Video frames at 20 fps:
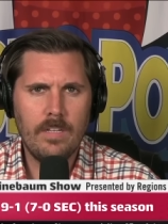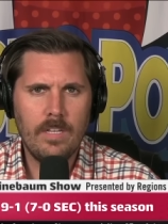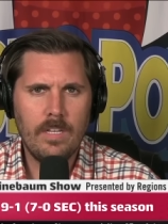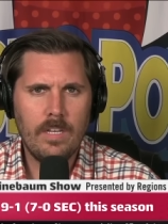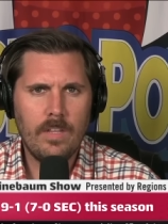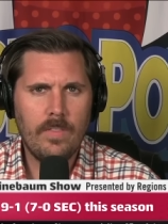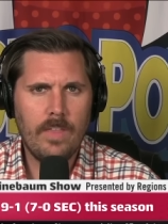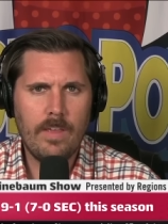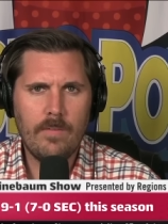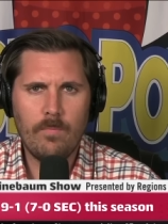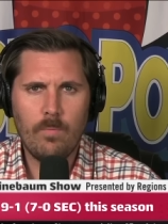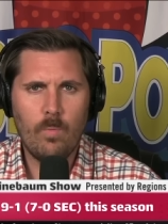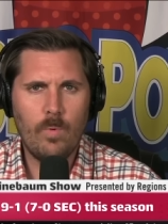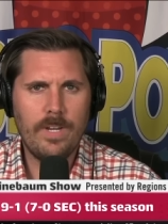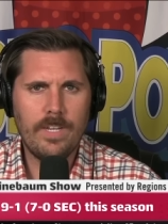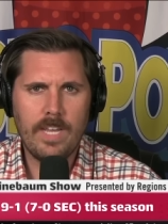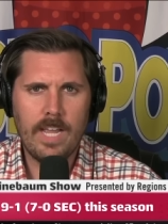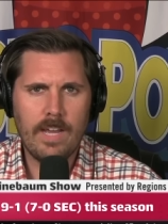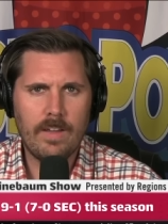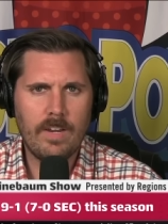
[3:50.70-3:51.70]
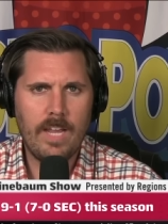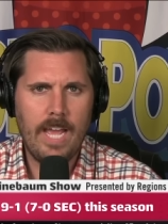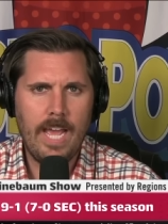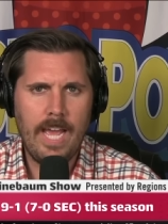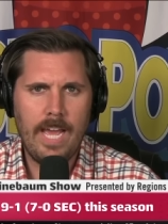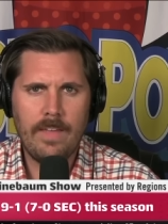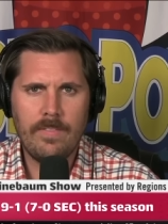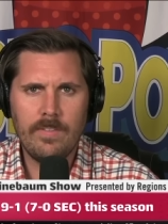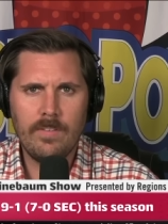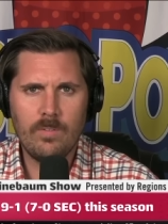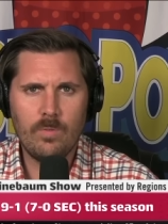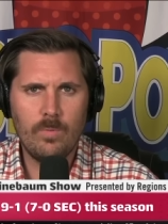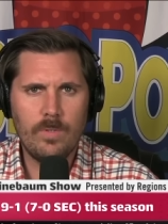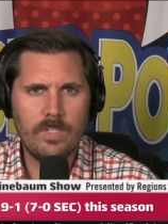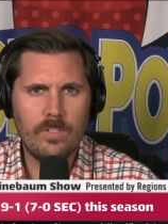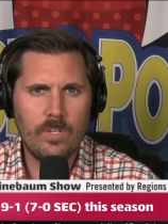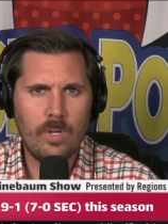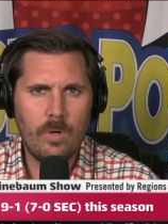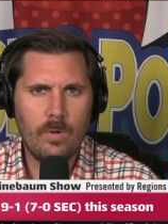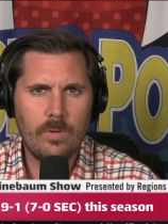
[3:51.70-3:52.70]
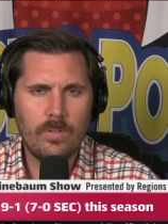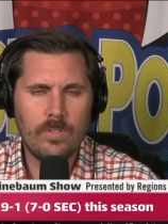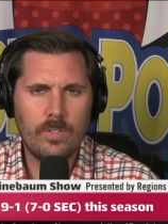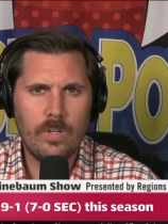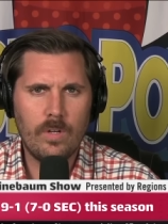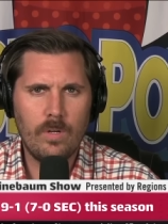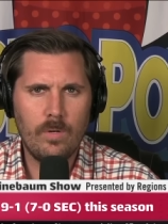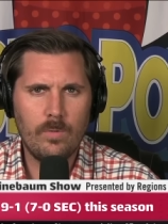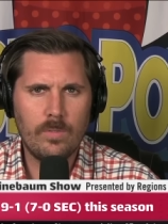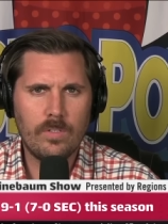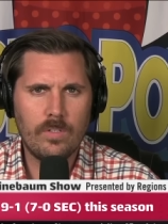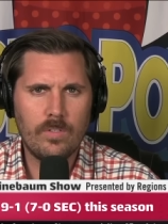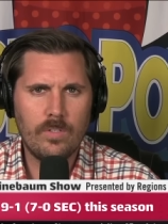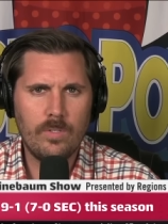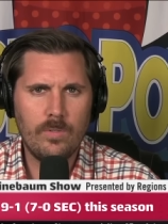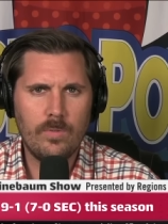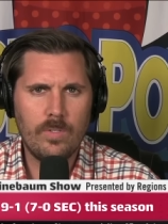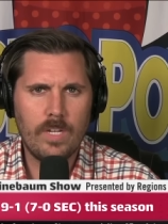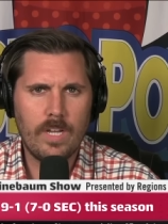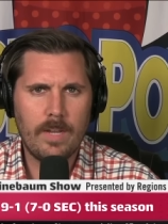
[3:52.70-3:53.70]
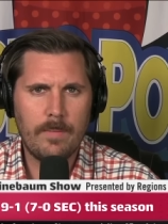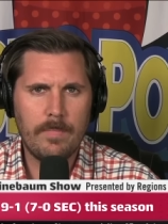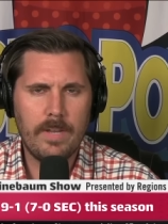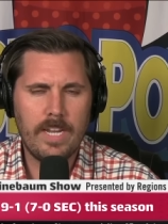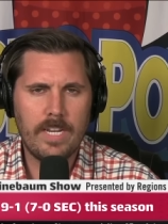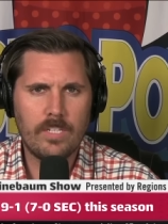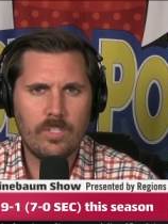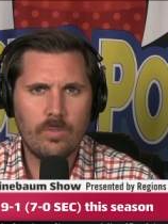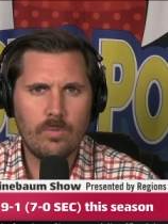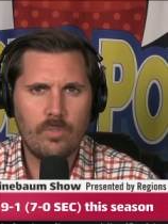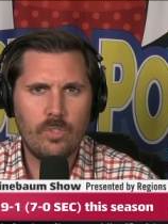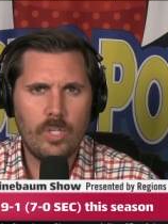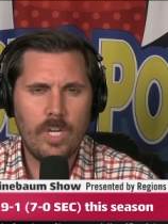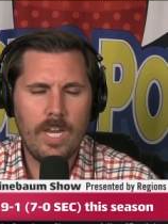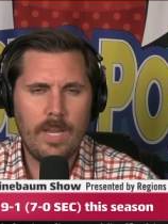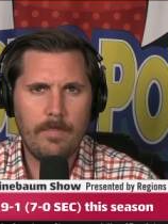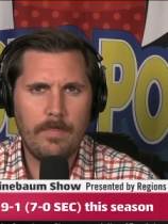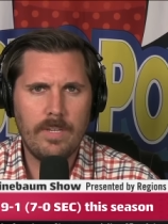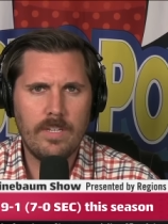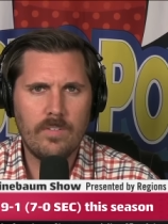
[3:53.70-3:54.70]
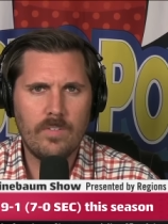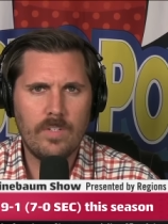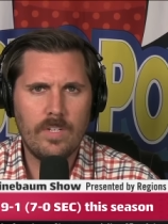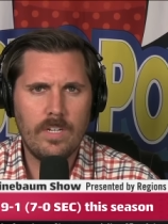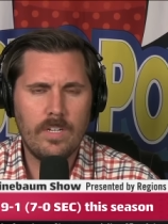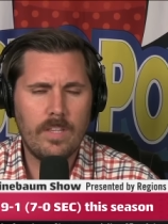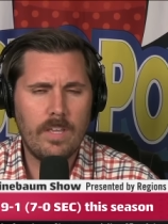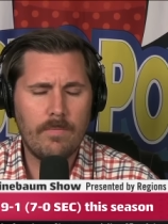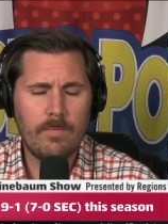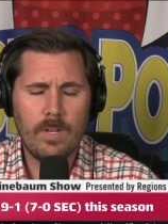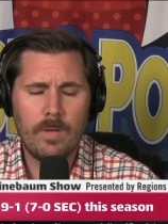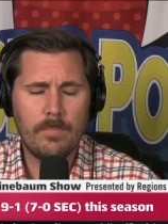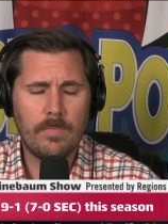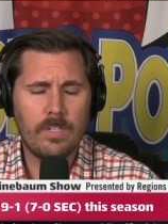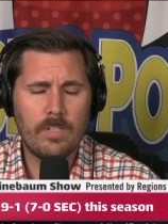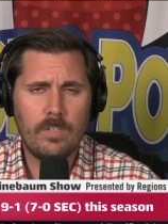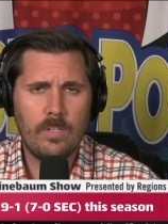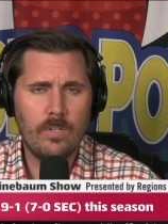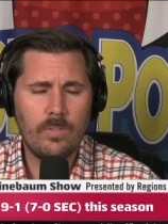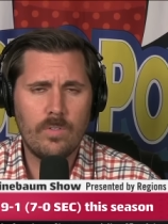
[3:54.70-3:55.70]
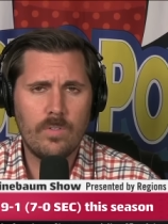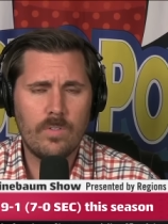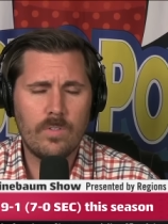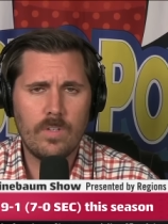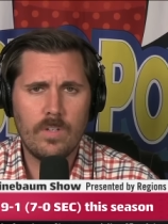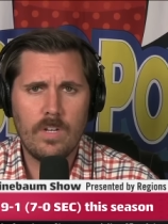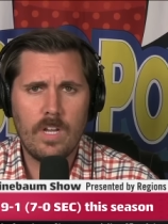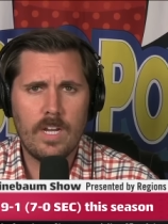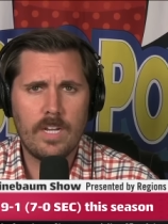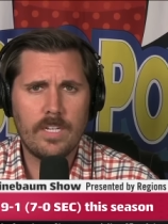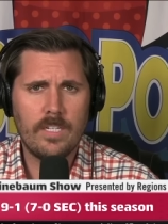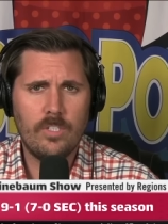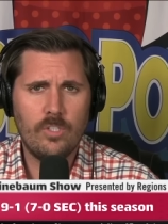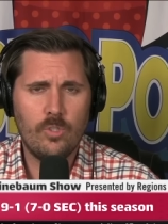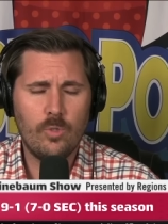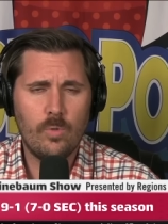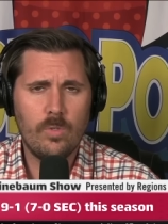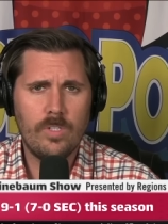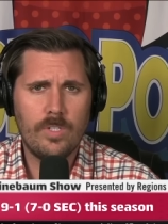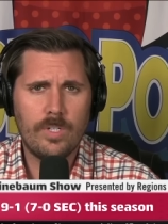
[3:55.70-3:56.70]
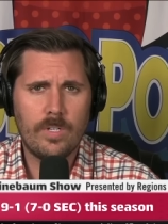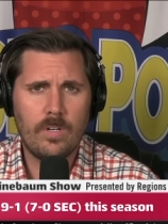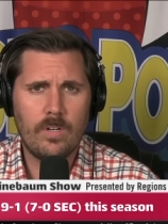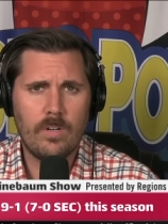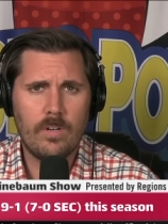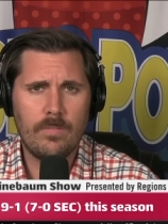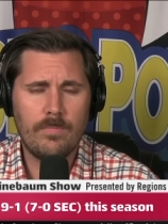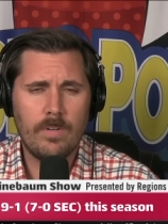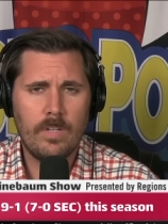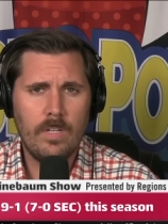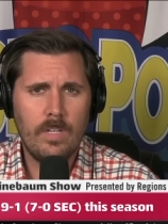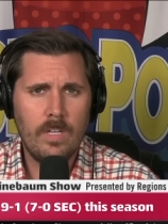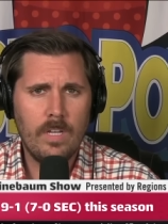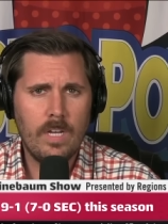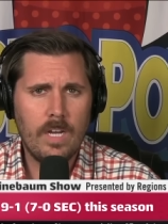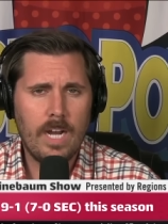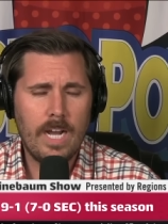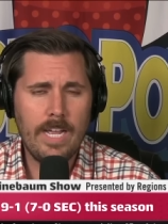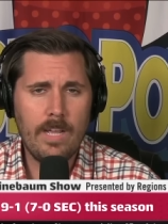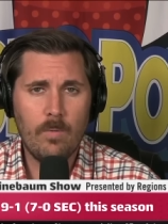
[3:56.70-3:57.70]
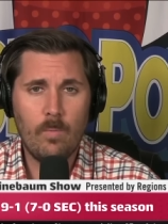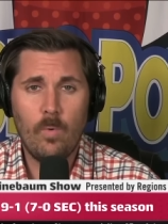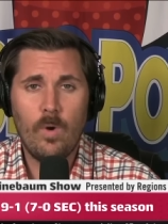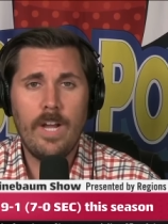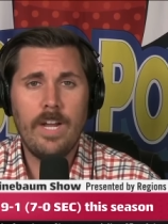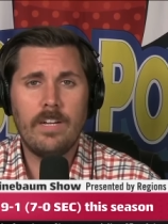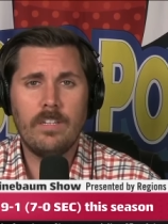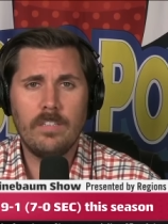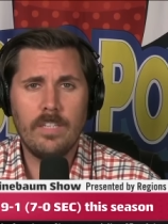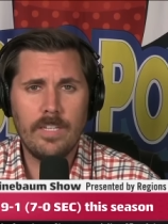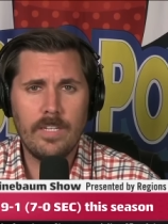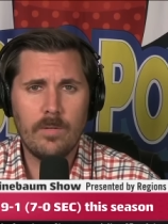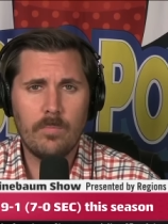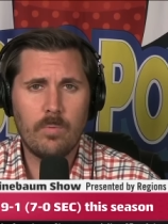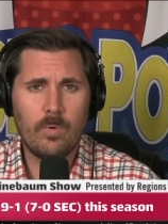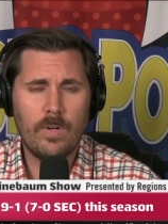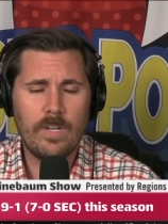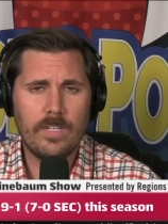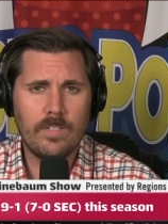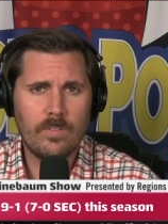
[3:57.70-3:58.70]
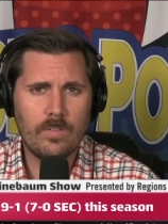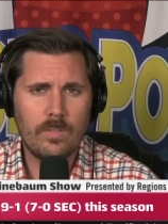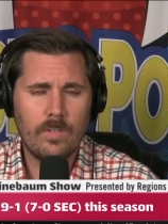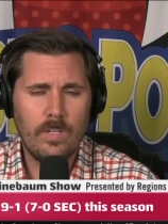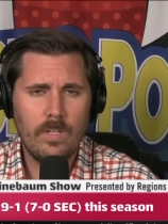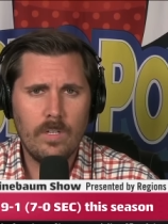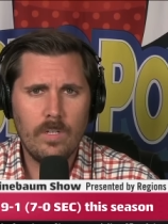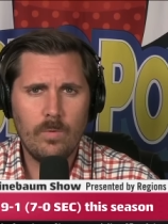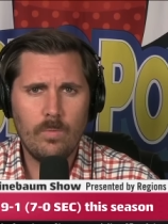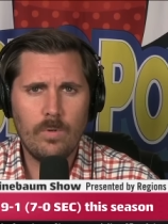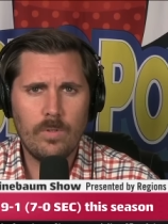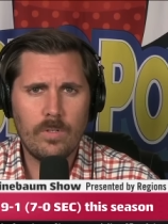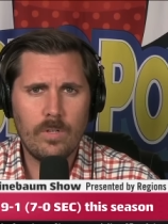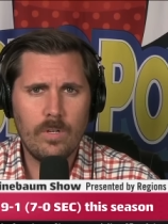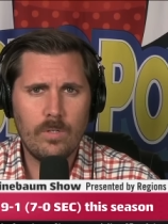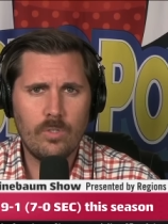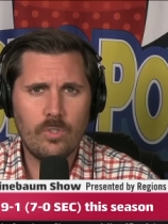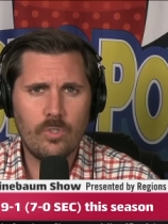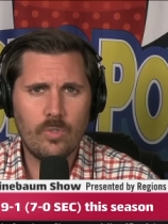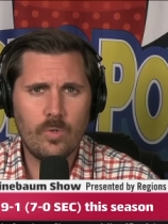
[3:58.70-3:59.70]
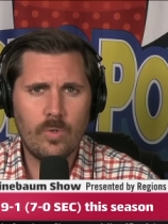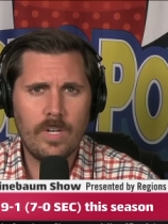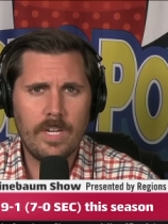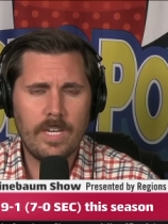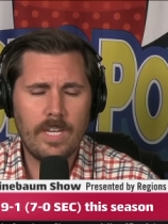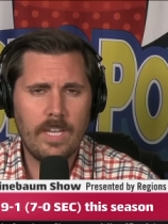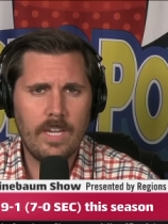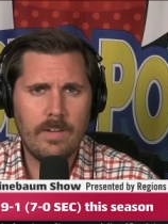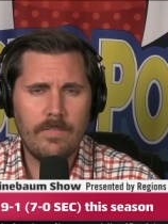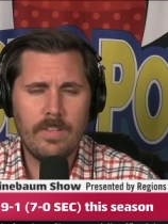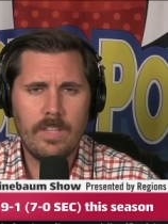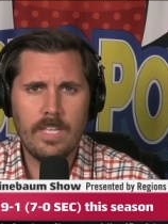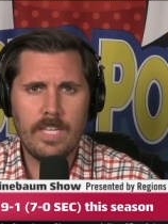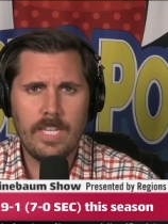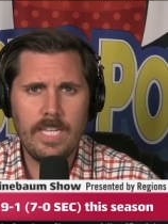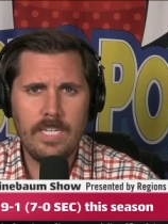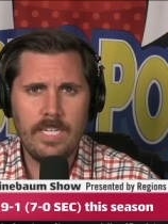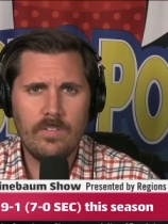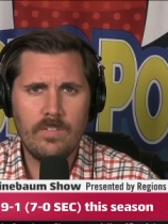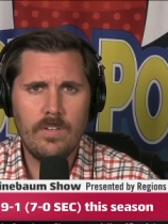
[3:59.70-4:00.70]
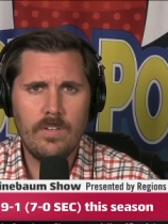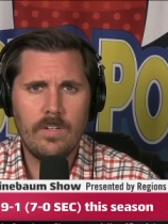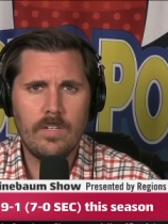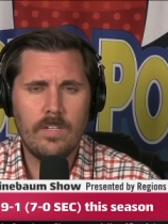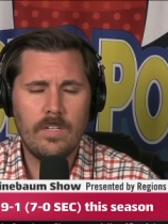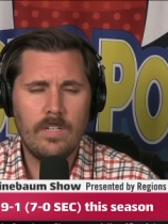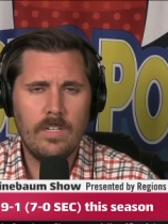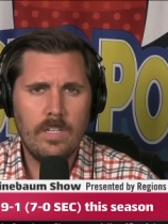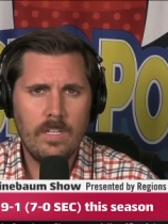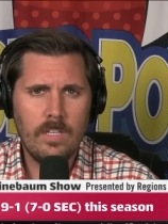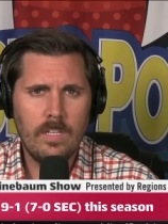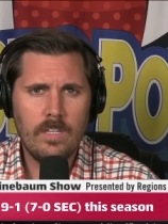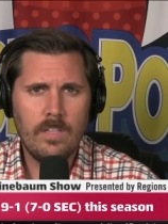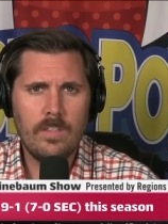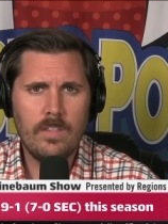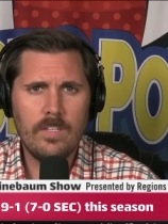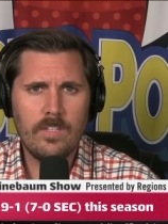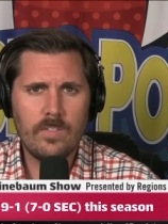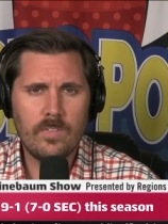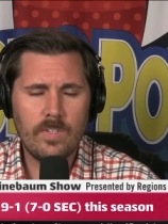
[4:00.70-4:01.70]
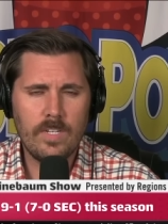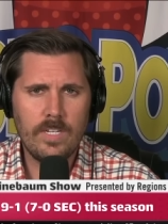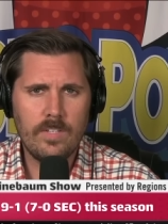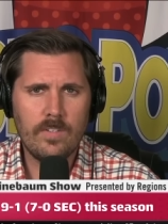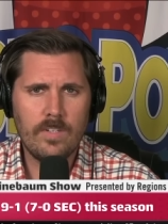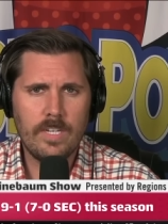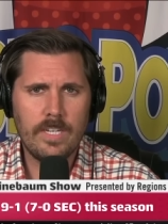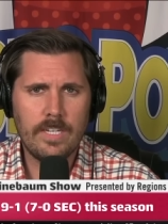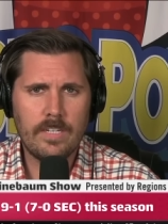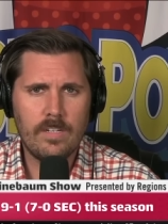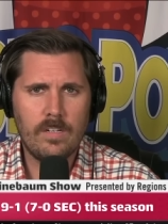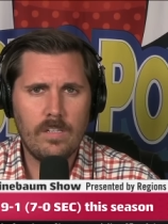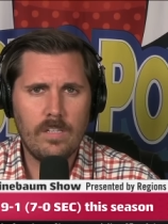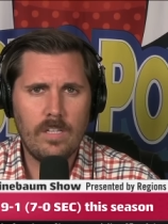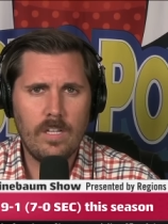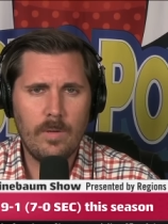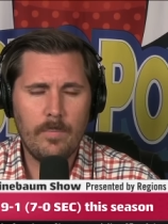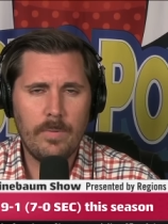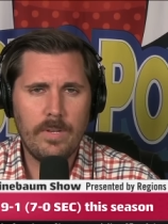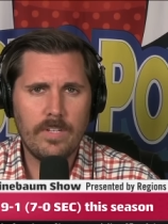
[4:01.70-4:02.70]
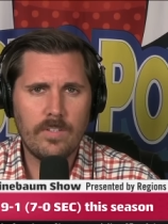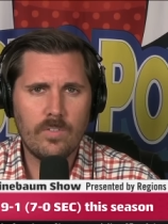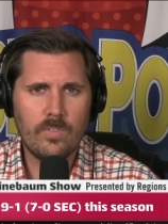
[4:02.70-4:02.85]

They've went down to Athens, went toe to toe with the two-time national champions here. They've come the closest to knocking Georgia off. I am wildly impressed with Coach Drink and everything he's done this season in Columbia.